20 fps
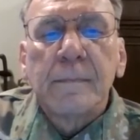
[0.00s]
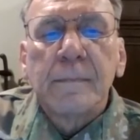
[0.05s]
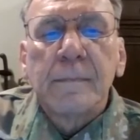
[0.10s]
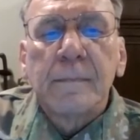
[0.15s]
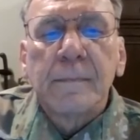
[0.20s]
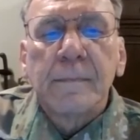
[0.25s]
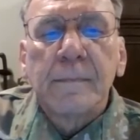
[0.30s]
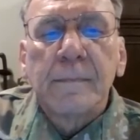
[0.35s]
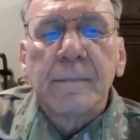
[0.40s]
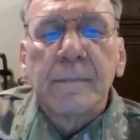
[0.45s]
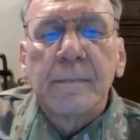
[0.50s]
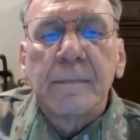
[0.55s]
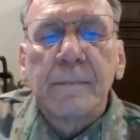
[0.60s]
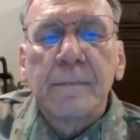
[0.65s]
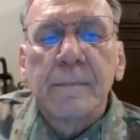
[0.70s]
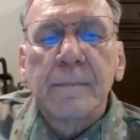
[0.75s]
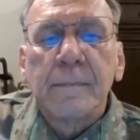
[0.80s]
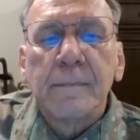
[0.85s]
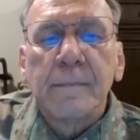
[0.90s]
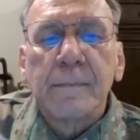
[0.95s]

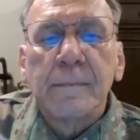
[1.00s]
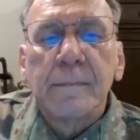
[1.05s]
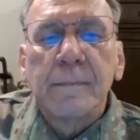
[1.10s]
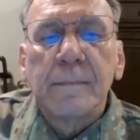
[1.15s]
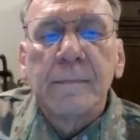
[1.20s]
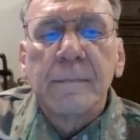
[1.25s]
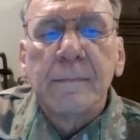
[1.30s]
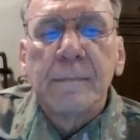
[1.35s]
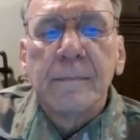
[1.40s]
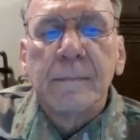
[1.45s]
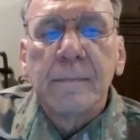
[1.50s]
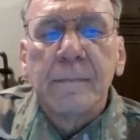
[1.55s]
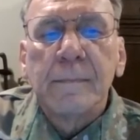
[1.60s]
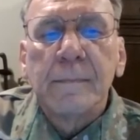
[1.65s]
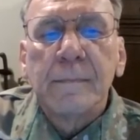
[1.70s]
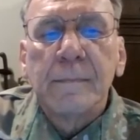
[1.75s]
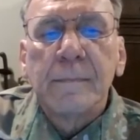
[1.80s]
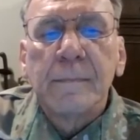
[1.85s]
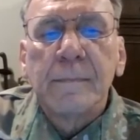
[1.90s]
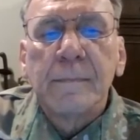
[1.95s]

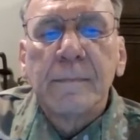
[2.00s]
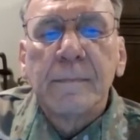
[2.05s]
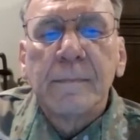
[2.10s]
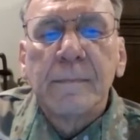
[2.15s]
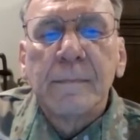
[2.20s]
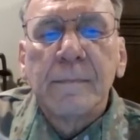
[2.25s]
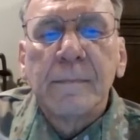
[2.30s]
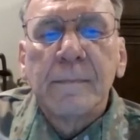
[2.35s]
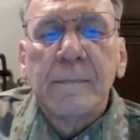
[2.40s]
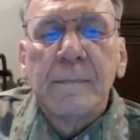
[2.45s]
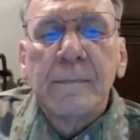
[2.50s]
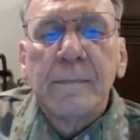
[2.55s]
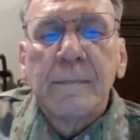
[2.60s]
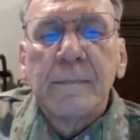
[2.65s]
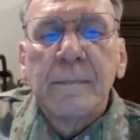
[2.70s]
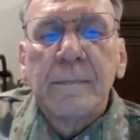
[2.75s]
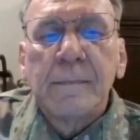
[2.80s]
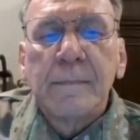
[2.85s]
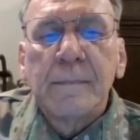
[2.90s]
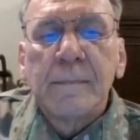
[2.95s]

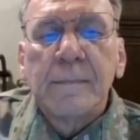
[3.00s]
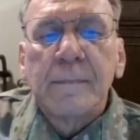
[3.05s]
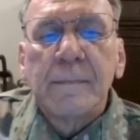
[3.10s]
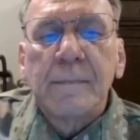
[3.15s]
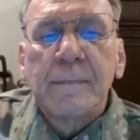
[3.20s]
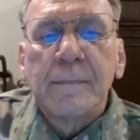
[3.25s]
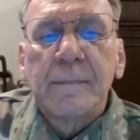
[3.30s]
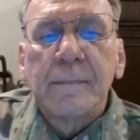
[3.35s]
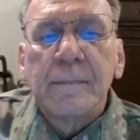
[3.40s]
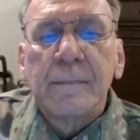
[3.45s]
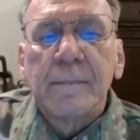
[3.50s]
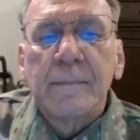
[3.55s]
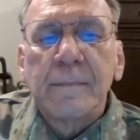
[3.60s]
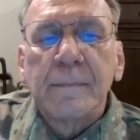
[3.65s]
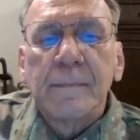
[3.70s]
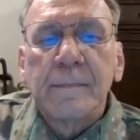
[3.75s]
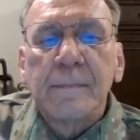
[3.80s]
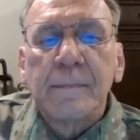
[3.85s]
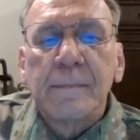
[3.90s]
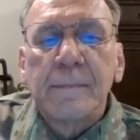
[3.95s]

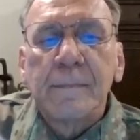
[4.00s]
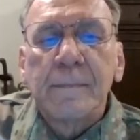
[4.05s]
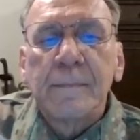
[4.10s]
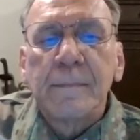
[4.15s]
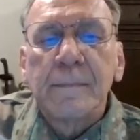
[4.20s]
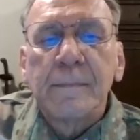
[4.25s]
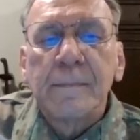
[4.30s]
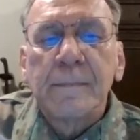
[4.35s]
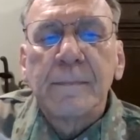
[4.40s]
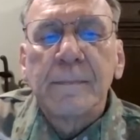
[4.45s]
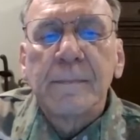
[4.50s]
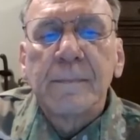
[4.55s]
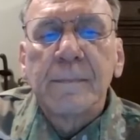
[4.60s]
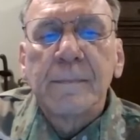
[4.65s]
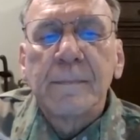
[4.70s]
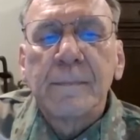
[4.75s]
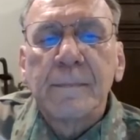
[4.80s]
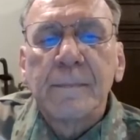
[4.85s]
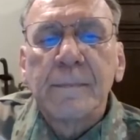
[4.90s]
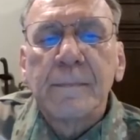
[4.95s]

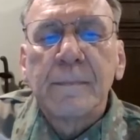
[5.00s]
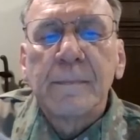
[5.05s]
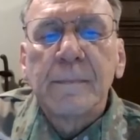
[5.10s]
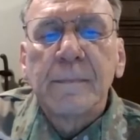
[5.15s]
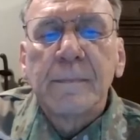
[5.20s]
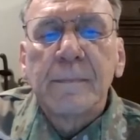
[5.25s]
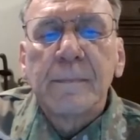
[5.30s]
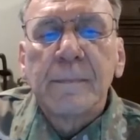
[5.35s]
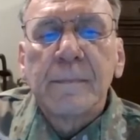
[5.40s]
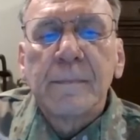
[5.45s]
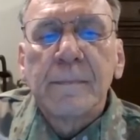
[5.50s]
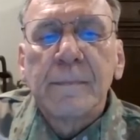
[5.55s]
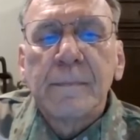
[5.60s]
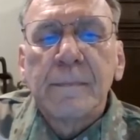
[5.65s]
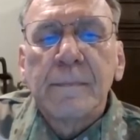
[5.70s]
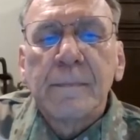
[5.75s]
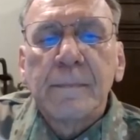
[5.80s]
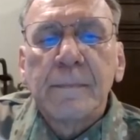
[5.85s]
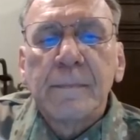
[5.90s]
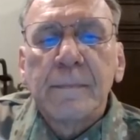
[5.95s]

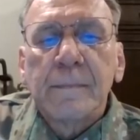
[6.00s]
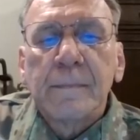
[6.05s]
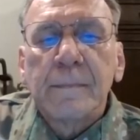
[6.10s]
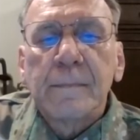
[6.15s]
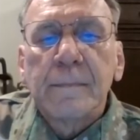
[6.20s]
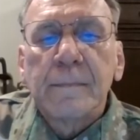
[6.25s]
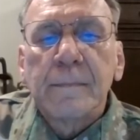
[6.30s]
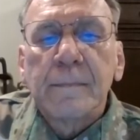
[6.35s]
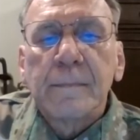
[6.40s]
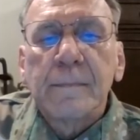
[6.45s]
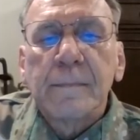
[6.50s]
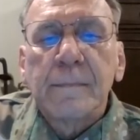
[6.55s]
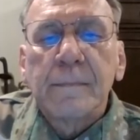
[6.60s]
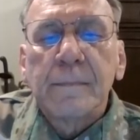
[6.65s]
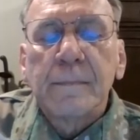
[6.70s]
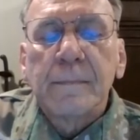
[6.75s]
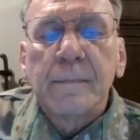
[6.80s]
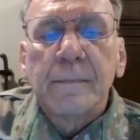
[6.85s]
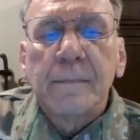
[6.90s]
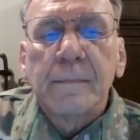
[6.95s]

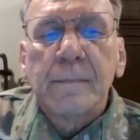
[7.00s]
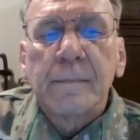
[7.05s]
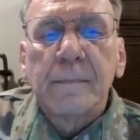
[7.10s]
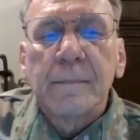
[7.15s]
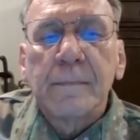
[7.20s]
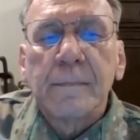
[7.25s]
No words are spoken by the person on screen.